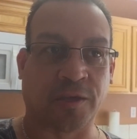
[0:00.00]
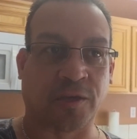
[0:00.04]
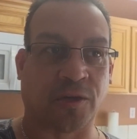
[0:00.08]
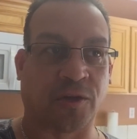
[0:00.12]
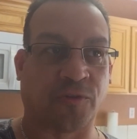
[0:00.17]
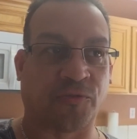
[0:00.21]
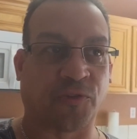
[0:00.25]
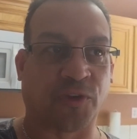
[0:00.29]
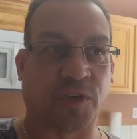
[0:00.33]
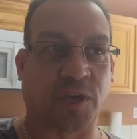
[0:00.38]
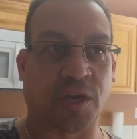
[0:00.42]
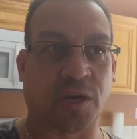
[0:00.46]
You
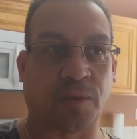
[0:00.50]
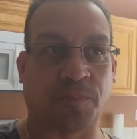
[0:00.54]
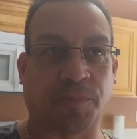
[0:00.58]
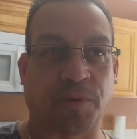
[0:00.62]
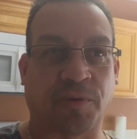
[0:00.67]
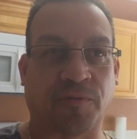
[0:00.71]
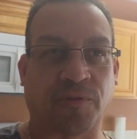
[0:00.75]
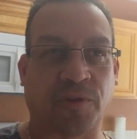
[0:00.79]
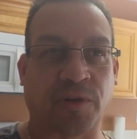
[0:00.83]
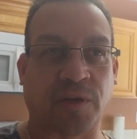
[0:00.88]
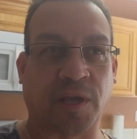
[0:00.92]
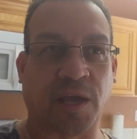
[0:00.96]
know, if you get up
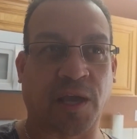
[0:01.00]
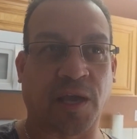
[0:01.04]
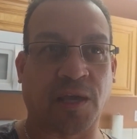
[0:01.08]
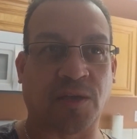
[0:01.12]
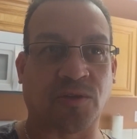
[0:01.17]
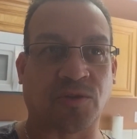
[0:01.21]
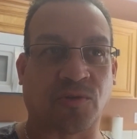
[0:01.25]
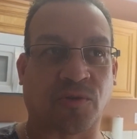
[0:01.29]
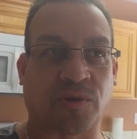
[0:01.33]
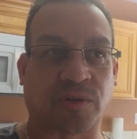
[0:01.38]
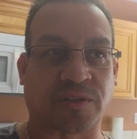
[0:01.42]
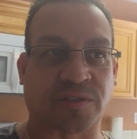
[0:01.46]
every day
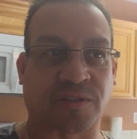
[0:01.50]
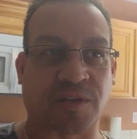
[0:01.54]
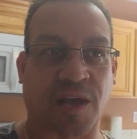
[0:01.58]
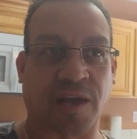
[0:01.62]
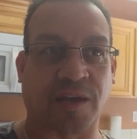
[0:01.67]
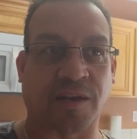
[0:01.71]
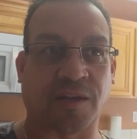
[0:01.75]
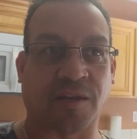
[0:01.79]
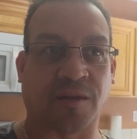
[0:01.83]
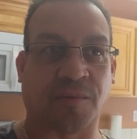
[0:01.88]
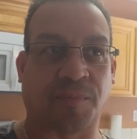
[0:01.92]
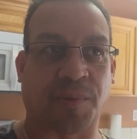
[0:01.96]
and you're
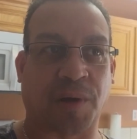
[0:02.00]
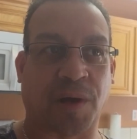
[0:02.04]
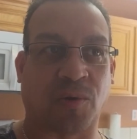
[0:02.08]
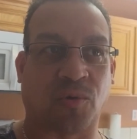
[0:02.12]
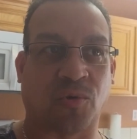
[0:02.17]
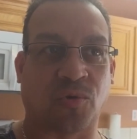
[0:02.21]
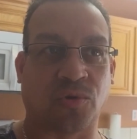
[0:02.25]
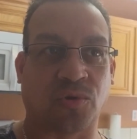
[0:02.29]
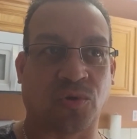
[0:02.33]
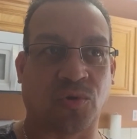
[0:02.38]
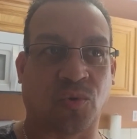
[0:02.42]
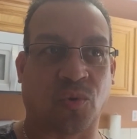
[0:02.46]
excited about
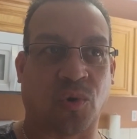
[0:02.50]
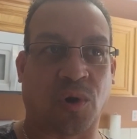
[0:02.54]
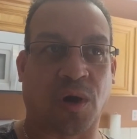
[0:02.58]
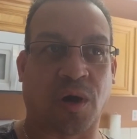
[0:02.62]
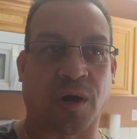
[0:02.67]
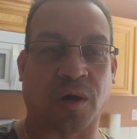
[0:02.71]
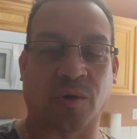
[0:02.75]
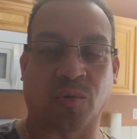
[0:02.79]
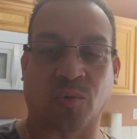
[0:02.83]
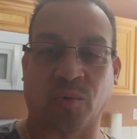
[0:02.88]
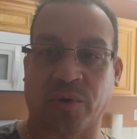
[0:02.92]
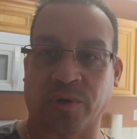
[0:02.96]
who you
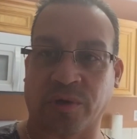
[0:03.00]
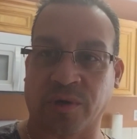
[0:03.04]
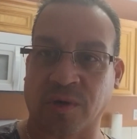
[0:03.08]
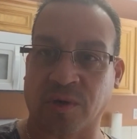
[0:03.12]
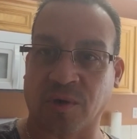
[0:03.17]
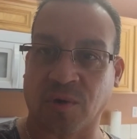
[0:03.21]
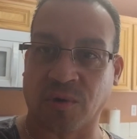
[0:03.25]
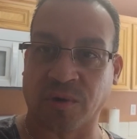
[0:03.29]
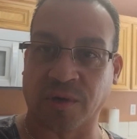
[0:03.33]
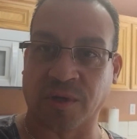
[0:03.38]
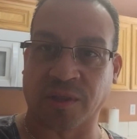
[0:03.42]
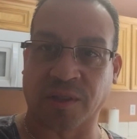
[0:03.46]
are and where you're
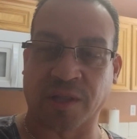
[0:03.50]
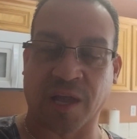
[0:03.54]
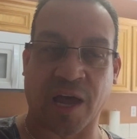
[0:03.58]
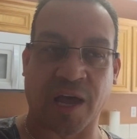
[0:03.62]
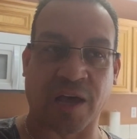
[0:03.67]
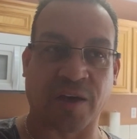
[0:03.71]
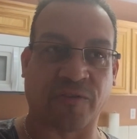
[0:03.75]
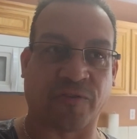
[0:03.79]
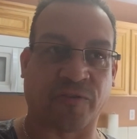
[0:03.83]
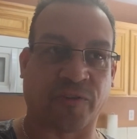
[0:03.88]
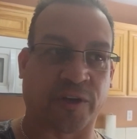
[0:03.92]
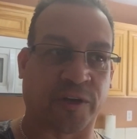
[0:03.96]
going in
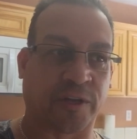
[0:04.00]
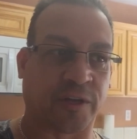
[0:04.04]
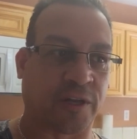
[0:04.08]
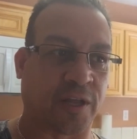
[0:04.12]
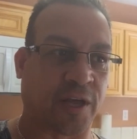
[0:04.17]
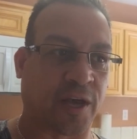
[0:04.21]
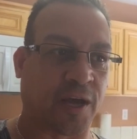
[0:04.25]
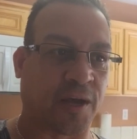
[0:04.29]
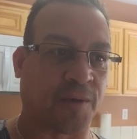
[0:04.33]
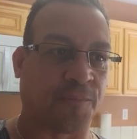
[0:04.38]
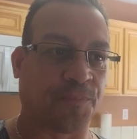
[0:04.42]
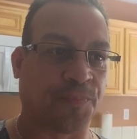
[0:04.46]
life and
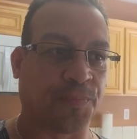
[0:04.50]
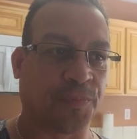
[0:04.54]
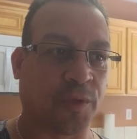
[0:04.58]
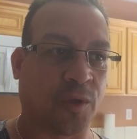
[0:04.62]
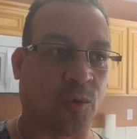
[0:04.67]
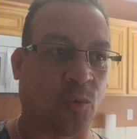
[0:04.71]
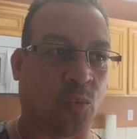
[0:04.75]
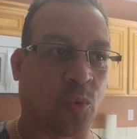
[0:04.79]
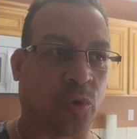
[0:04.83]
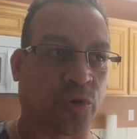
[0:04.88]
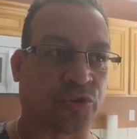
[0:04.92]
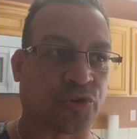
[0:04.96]

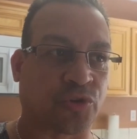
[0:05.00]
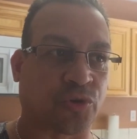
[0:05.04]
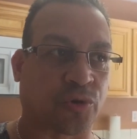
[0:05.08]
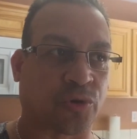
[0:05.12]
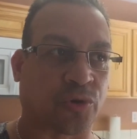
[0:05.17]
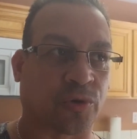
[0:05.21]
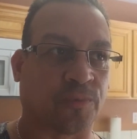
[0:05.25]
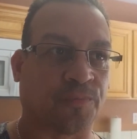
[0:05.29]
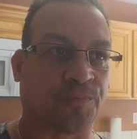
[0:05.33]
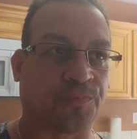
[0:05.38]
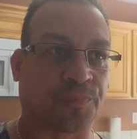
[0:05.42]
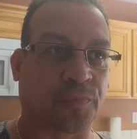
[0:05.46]
what
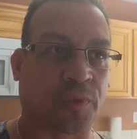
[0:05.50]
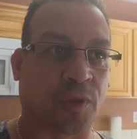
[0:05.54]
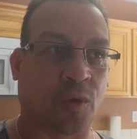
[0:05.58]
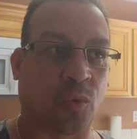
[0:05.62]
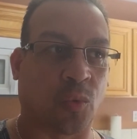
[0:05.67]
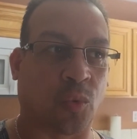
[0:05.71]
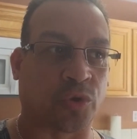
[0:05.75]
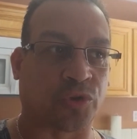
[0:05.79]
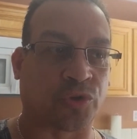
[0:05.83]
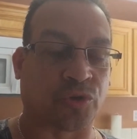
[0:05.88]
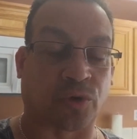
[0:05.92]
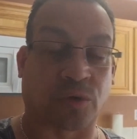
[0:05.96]
you're
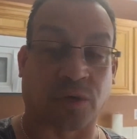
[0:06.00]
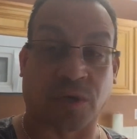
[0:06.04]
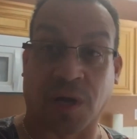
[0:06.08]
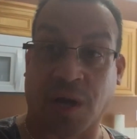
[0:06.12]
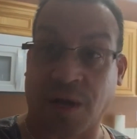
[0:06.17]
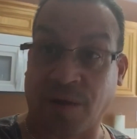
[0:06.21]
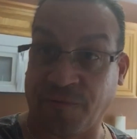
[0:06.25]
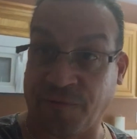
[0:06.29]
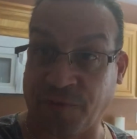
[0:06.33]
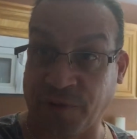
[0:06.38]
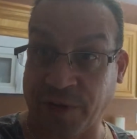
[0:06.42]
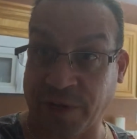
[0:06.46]

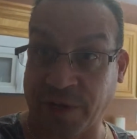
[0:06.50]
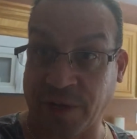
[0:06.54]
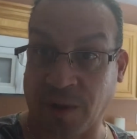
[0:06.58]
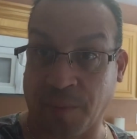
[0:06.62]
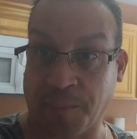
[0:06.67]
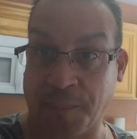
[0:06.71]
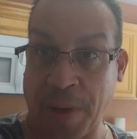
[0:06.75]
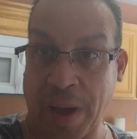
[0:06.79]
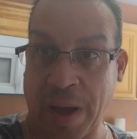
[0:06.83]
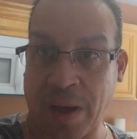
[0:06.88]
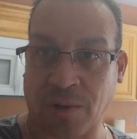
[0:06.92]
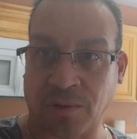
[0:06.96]
confident
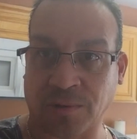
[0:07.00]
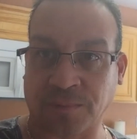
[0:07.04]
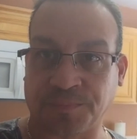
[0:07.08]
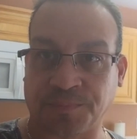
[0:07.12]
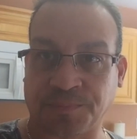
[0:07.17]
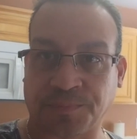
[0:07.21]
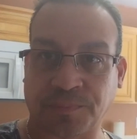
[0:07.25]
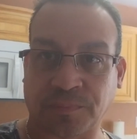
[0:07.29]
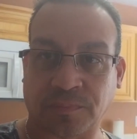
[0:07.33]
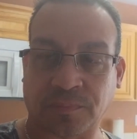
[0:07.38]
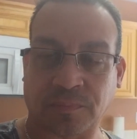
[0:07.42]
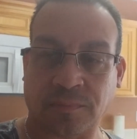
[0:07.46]

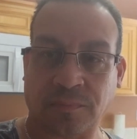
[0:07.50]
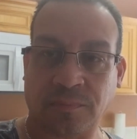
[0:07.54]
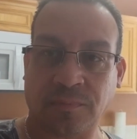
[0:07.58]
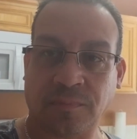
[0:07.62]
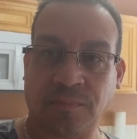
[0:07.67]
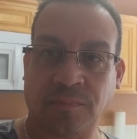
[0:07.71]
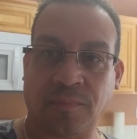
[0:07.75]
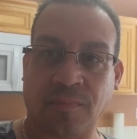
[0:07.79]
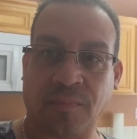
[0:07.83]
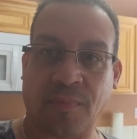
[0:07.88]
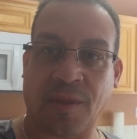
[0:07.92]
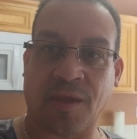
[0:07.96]
about,
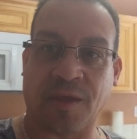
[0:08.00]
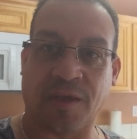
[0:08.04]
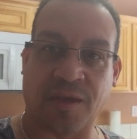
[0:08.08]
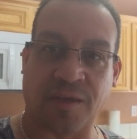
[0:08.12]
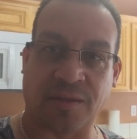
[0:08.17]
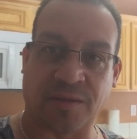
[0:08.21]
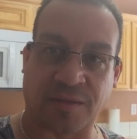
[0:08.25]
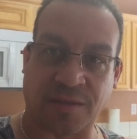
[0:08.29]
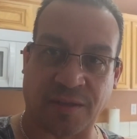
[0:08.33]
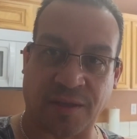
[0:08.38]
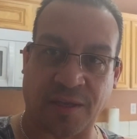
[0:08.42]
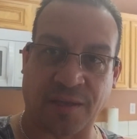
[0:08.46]

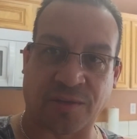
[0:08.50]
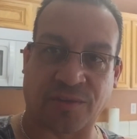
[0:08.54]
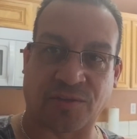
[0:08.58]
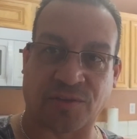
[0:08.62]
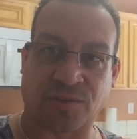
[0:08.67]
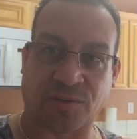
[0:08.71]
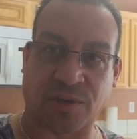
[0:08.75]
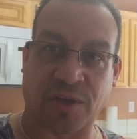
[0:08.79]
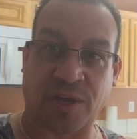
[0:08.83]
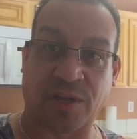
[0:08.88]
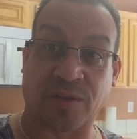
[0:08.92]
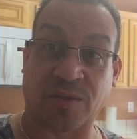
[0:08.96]

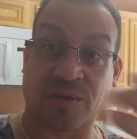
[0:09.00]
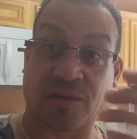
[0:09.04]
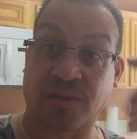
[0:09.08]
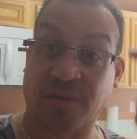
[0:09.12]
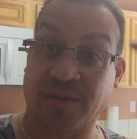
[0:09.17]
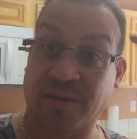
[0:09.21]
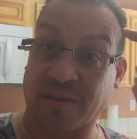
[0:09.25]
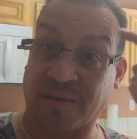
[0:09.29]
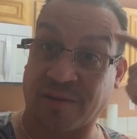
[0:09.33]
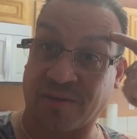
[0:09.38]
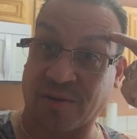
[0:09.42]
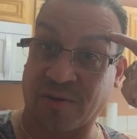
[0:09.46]
it
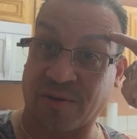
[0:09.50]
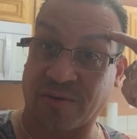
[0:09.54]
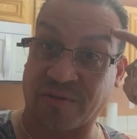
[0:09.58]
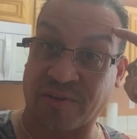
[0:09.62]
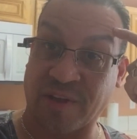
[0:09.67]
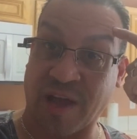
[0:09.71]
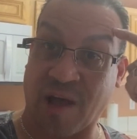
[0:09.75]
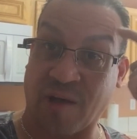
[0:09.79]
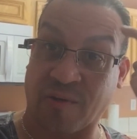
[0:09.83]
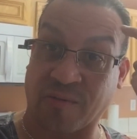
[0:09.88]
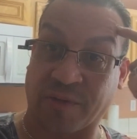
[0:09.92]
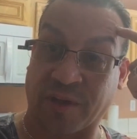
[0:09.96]

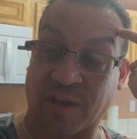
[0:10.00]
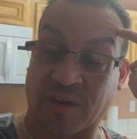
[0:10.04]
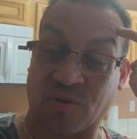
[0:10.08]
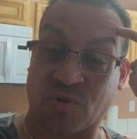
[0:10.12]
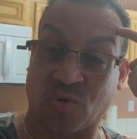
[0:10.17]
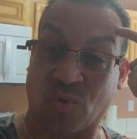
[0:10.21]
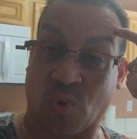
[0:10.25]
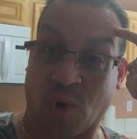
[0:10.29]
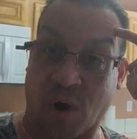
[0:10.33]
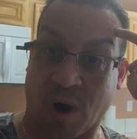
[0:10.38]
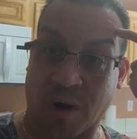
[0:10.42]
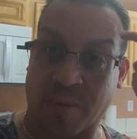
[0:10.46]
turns out that
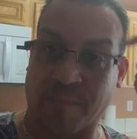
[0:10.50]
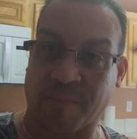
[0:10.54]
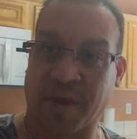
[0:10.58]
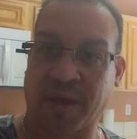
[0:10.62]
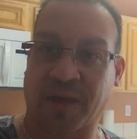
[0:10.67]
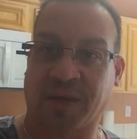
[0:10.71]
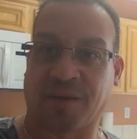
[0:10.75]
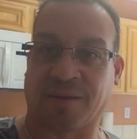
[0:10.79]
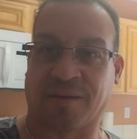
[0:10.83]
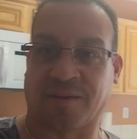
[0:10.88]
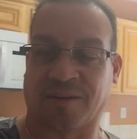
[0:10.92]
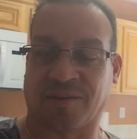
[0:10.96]
you are
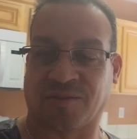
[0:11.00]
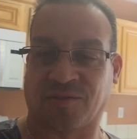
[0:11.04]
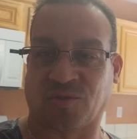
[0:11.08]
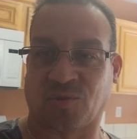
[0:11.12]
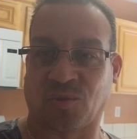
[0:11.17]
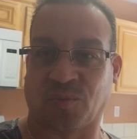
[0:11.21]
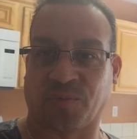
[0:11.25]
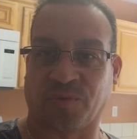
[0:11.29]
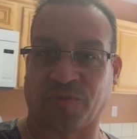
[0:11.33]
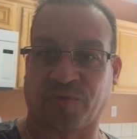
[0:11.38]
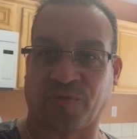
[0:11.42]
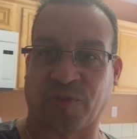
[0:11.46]
making it a
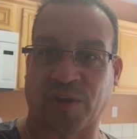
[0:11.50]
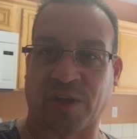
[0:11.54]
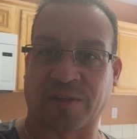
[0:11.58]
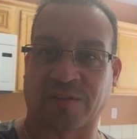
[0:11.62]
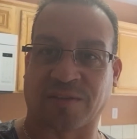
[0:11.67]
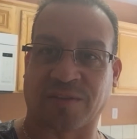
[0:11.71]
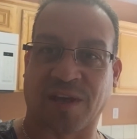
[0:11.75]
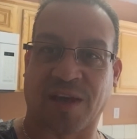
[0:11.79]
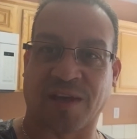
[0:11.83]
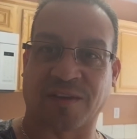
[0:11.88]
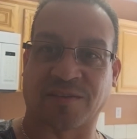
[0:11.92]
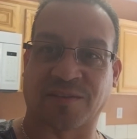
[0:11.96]
super
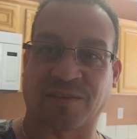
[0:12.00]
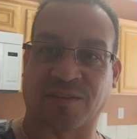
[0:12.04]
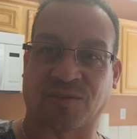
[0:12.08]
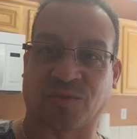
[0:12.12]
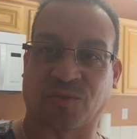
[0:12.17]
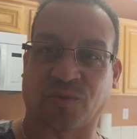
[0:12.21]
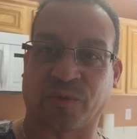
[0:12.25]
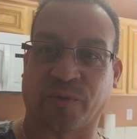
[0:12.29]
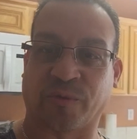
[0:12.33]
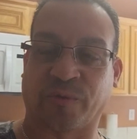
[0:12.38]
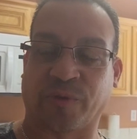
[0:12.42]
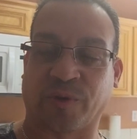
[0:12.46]
fantastic,
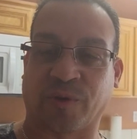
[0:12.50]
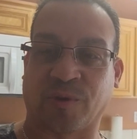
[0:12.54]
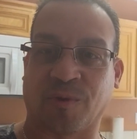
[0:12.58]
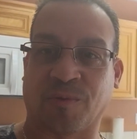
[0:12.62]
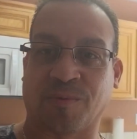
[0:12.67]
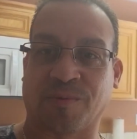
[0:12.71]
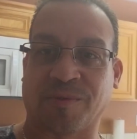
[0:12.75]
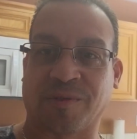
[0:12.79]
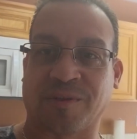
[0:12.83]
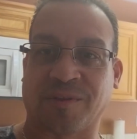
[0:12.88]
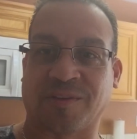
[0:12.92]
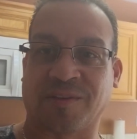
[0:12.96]
terrific,
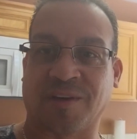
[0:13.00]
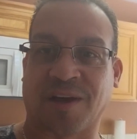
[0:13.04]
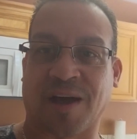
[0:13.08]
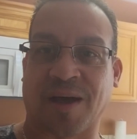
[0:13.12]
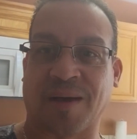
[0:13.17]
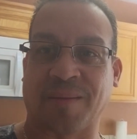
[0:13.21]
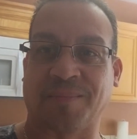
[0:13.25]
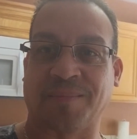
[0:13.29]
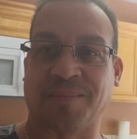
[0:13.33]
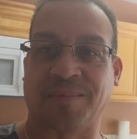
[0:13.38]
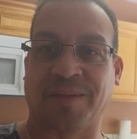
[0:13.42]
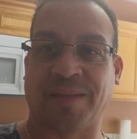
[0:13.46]
over the
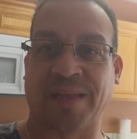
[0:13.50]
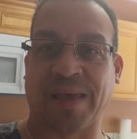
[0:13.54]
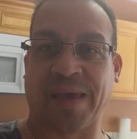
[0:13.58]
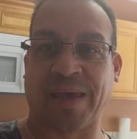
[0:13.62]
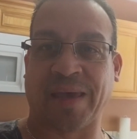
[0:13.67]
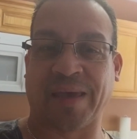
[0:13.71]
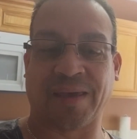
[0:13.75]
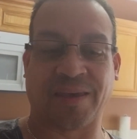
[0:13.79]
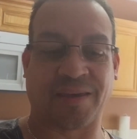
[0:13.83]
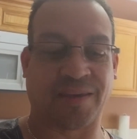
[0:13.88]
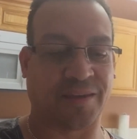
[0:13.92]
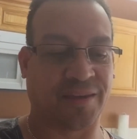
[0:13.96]
top
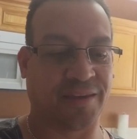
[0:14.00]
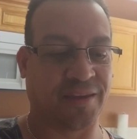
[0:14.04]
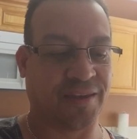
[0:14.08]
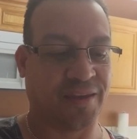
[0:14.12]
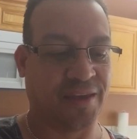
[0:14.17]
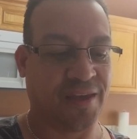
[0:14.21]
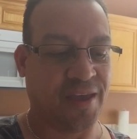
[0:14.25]
day.